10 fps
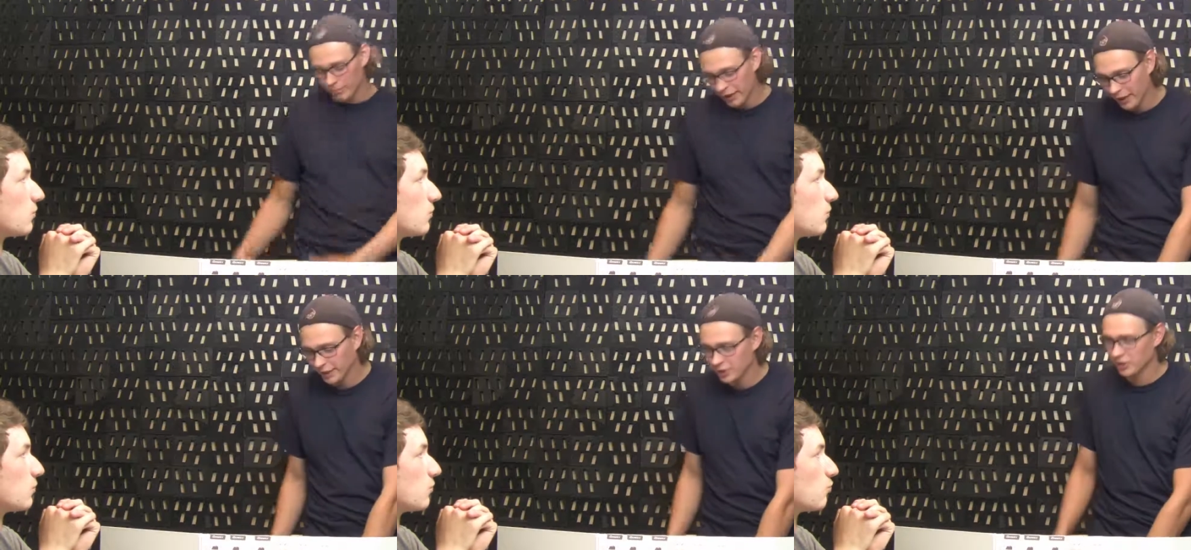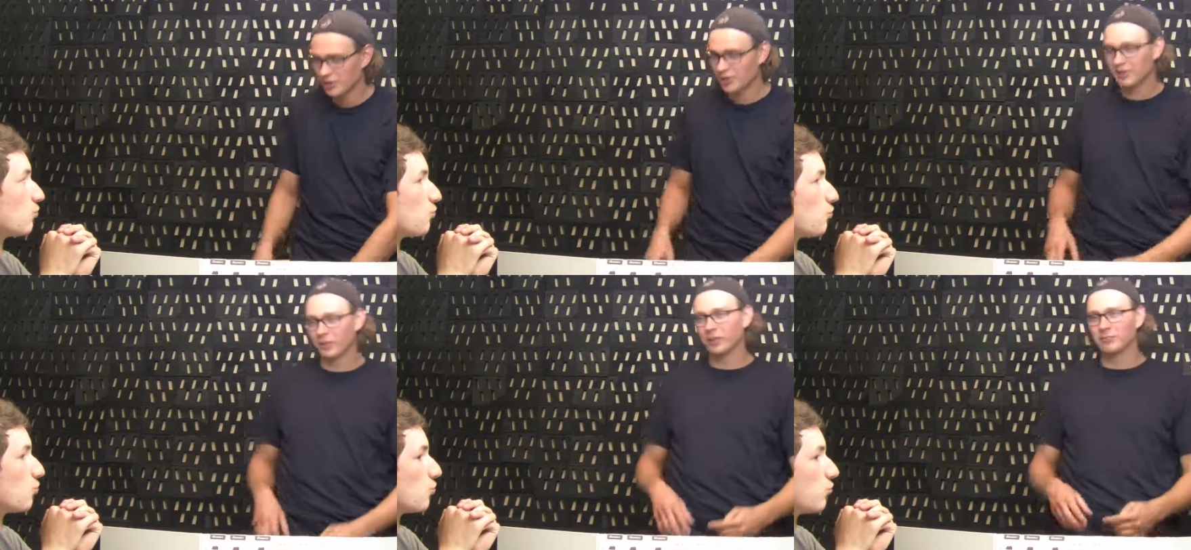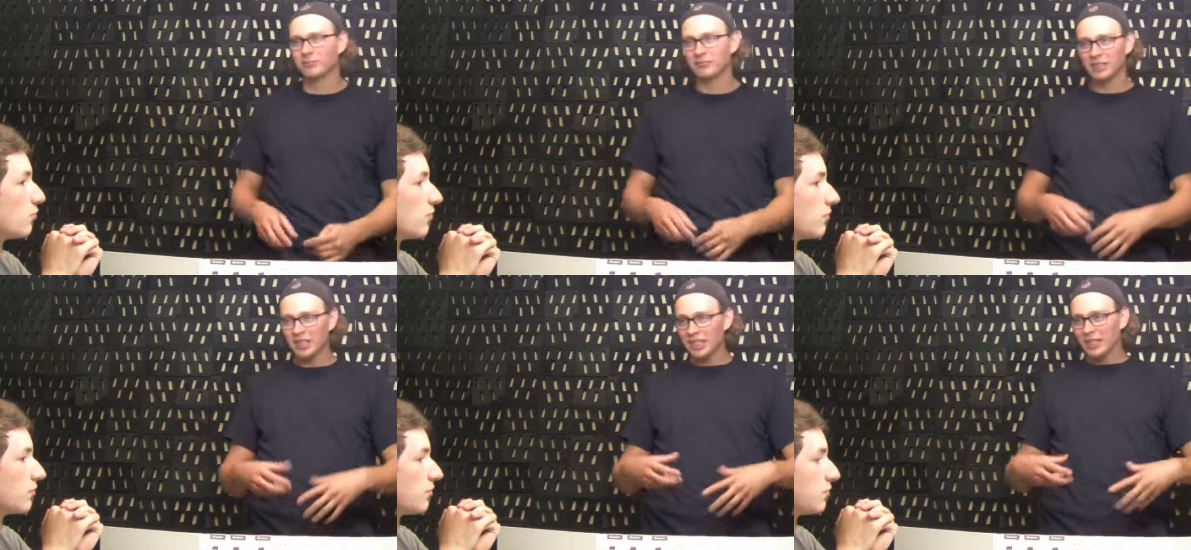Speaker 1: bandages from
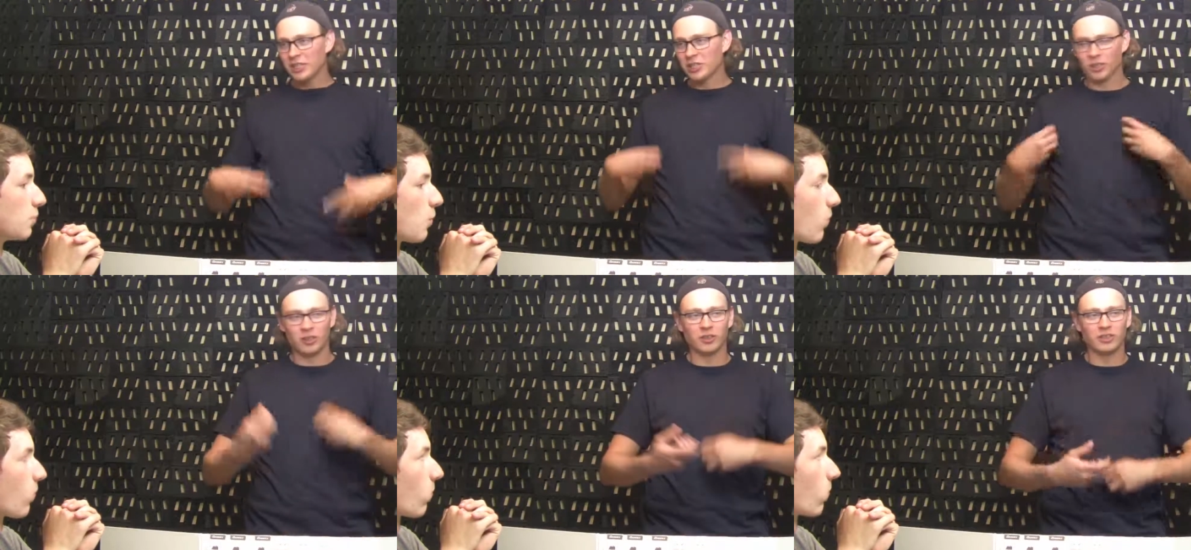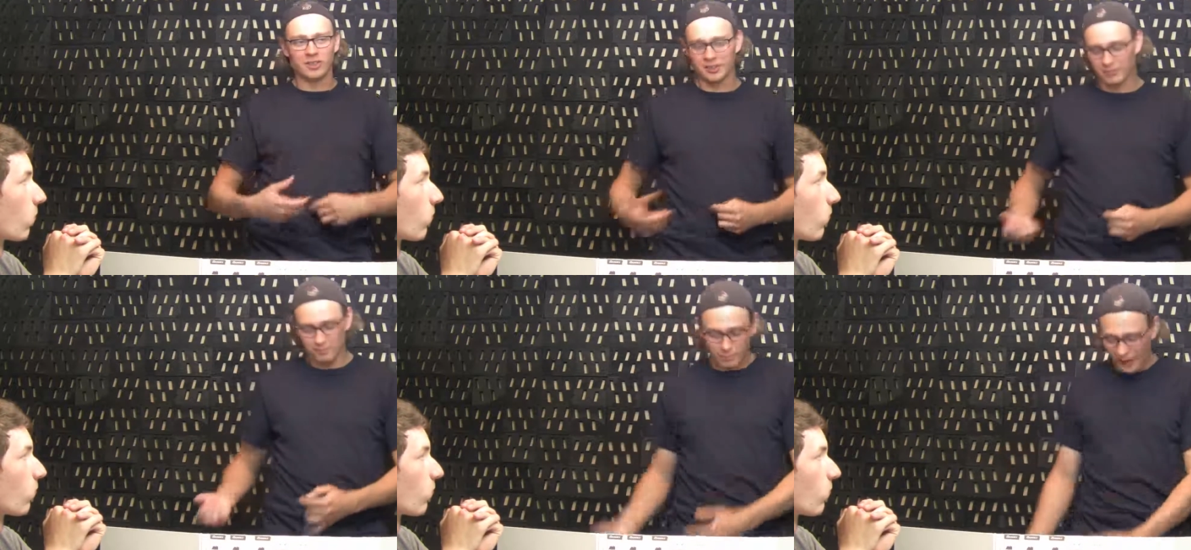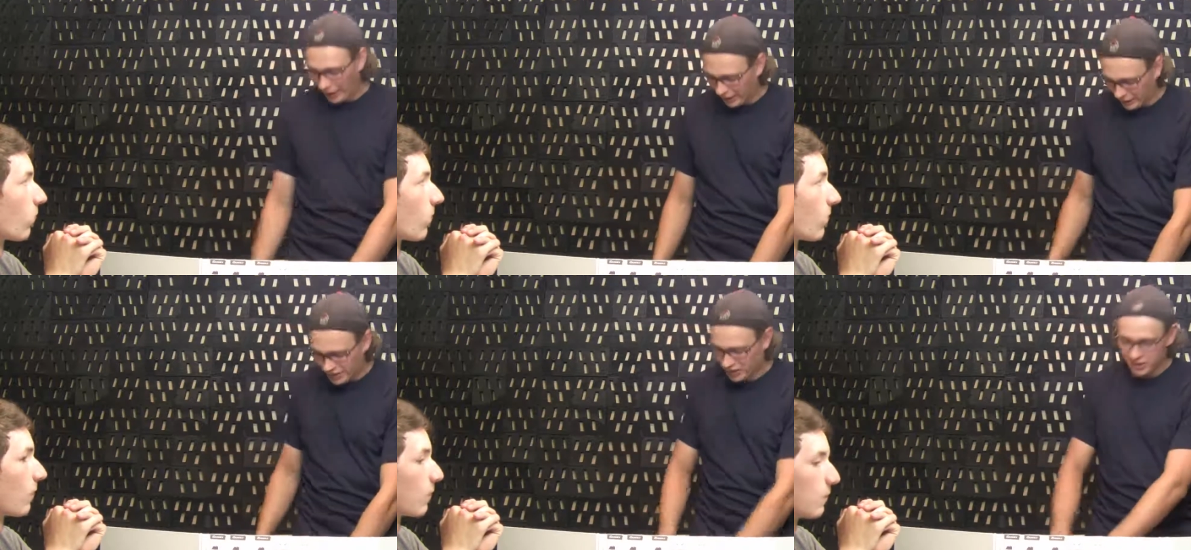shirts and
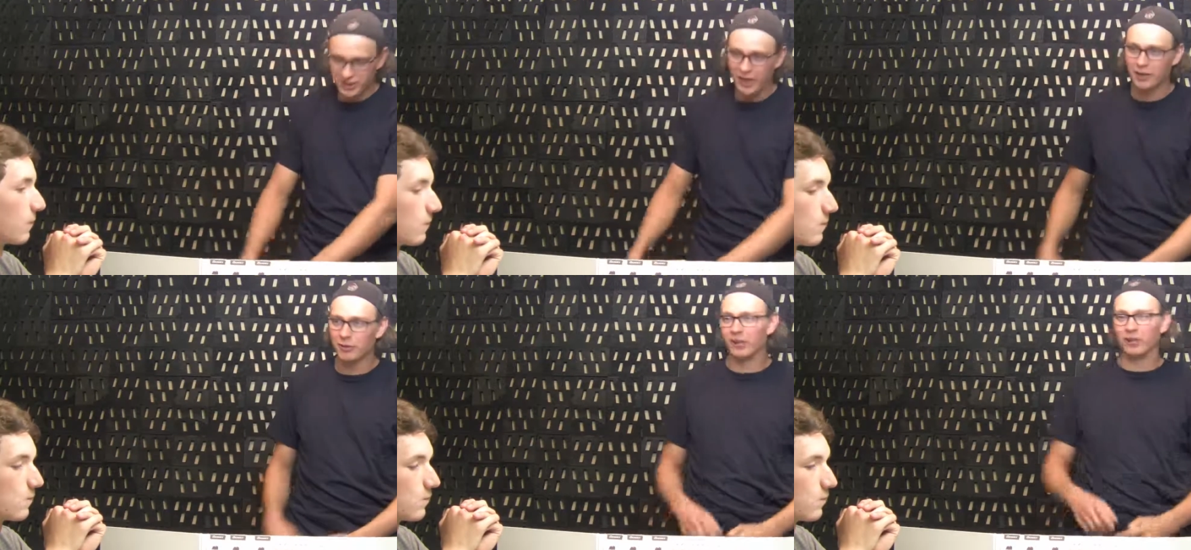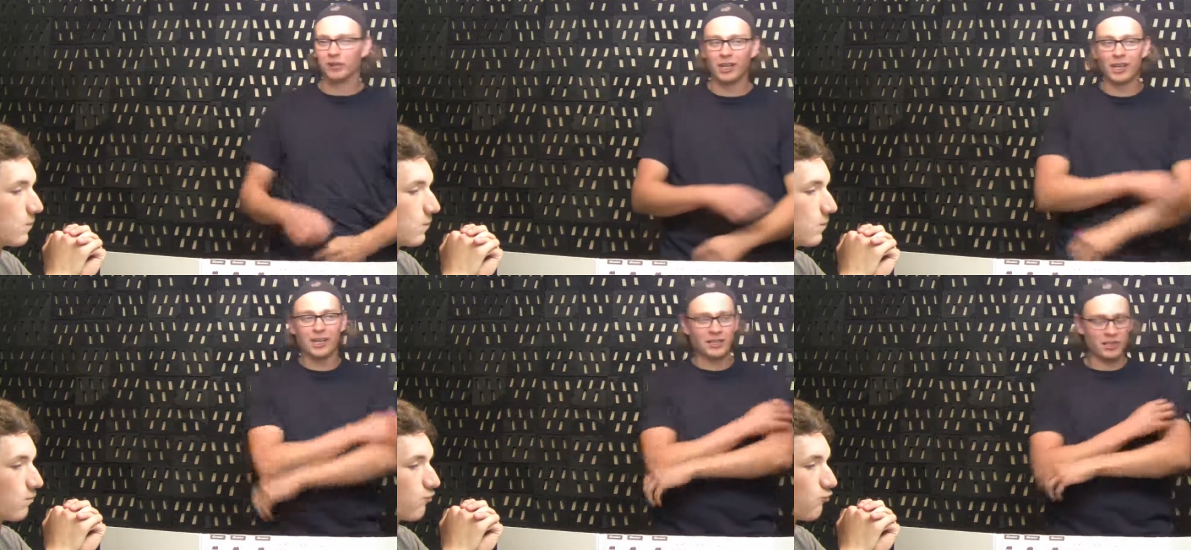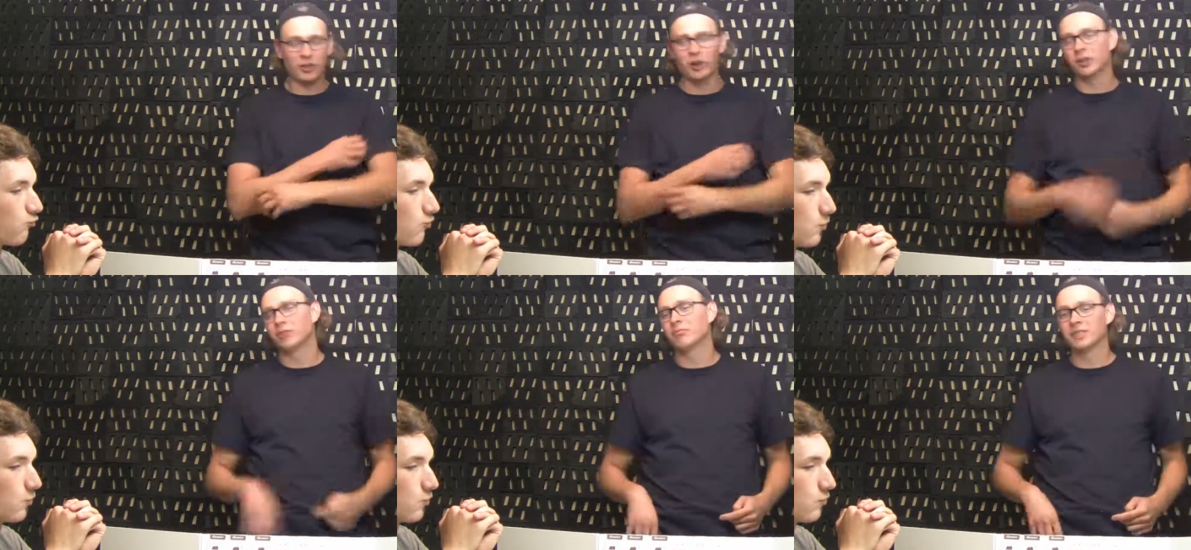pants just tied around their legs and
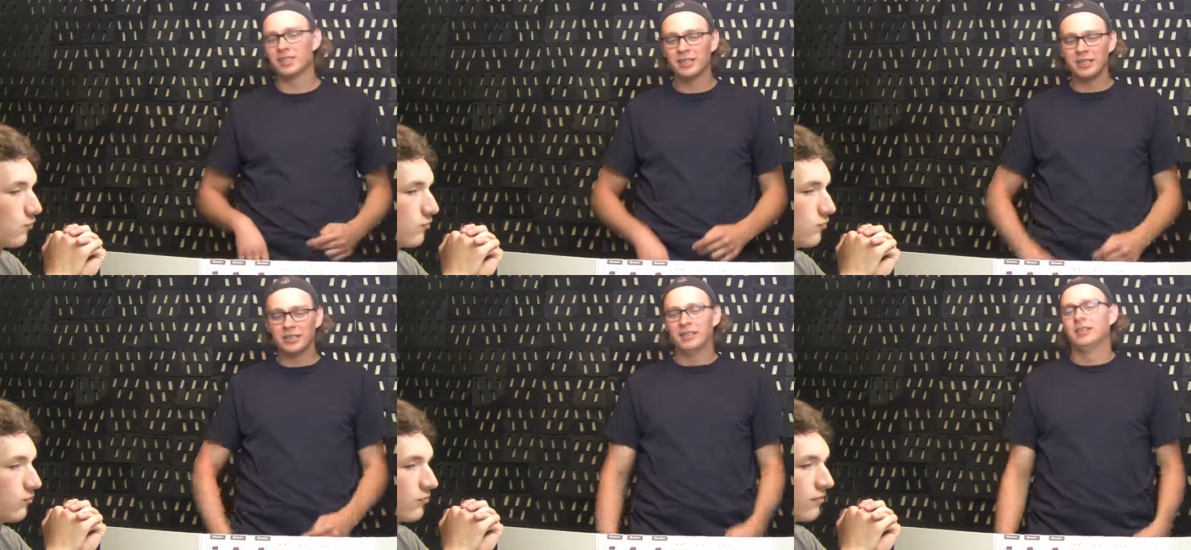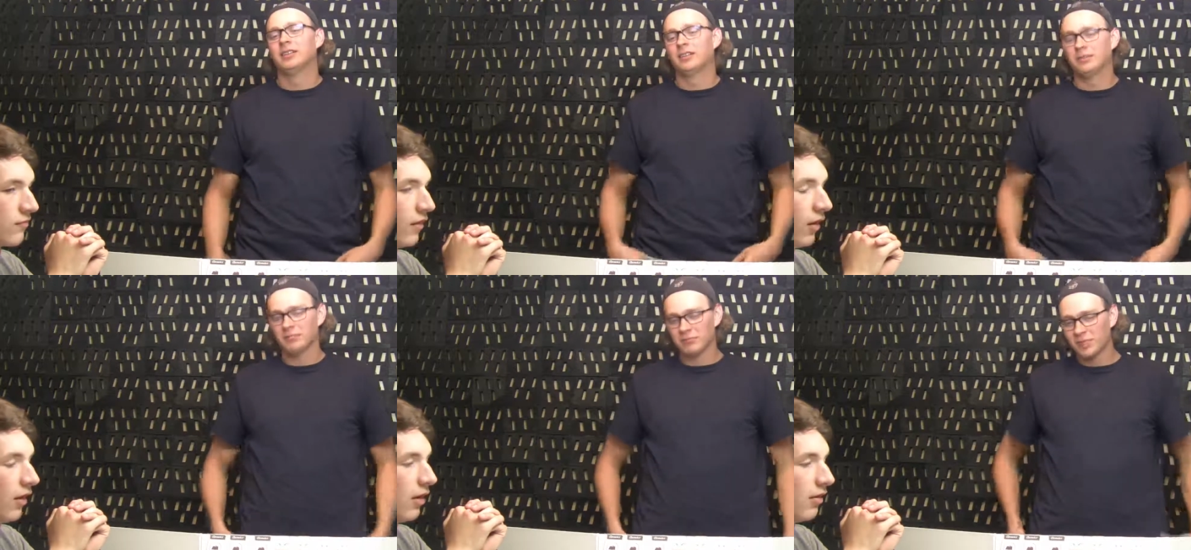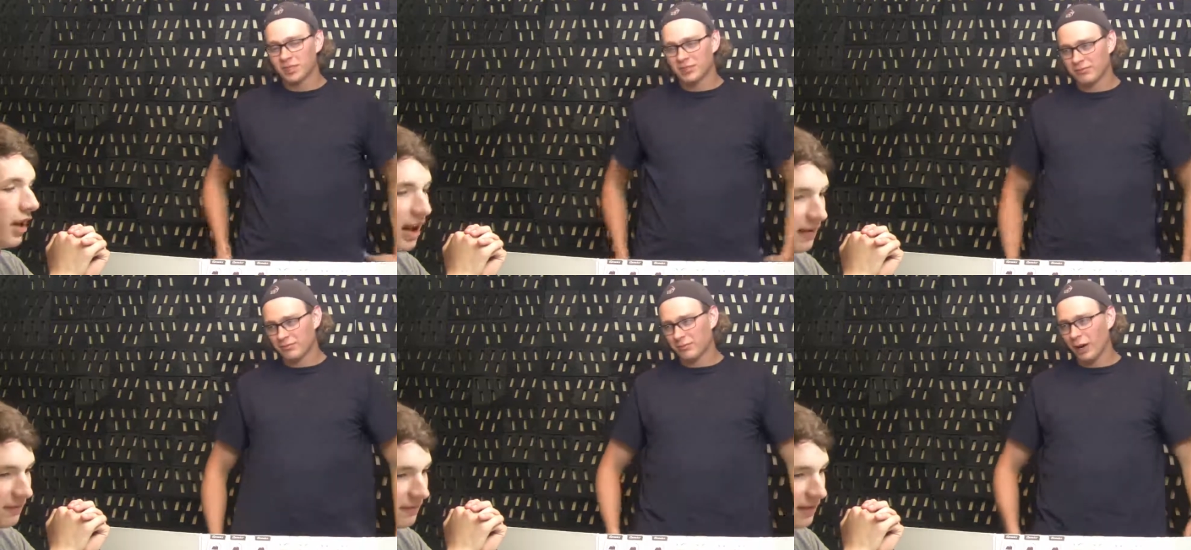arms. There's
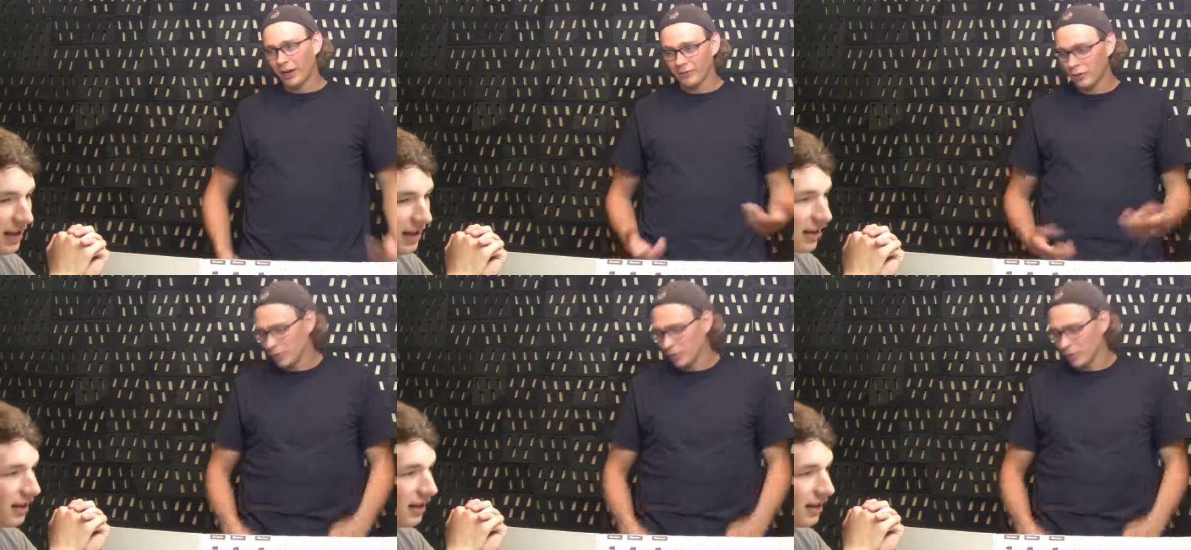quite a few